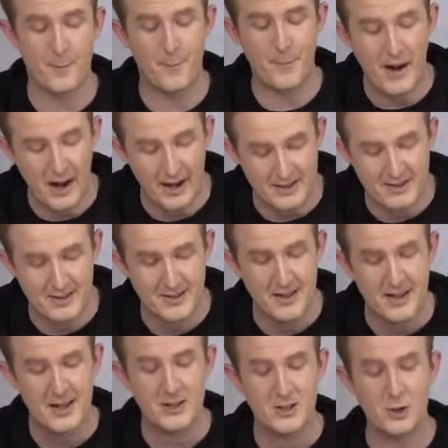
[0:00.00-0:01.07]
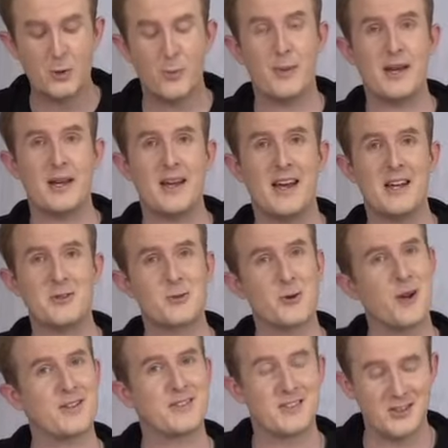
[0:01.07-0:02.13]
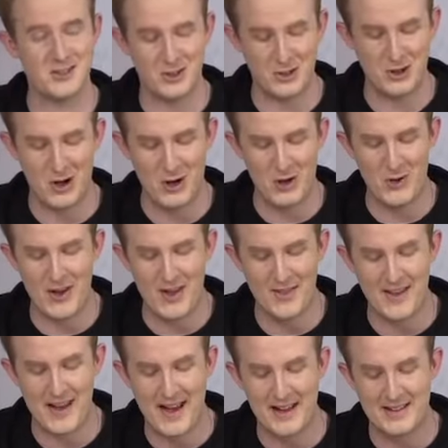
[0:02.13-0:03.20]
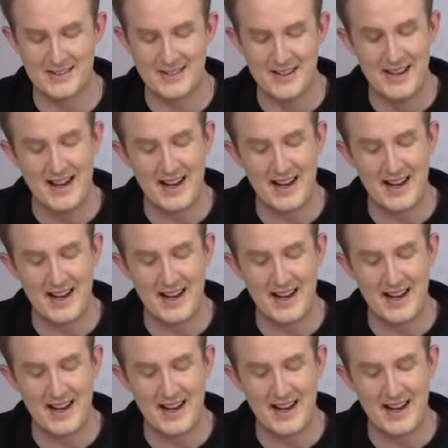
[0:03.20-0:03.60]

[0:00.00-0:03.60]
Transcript: but you'll be interested to know that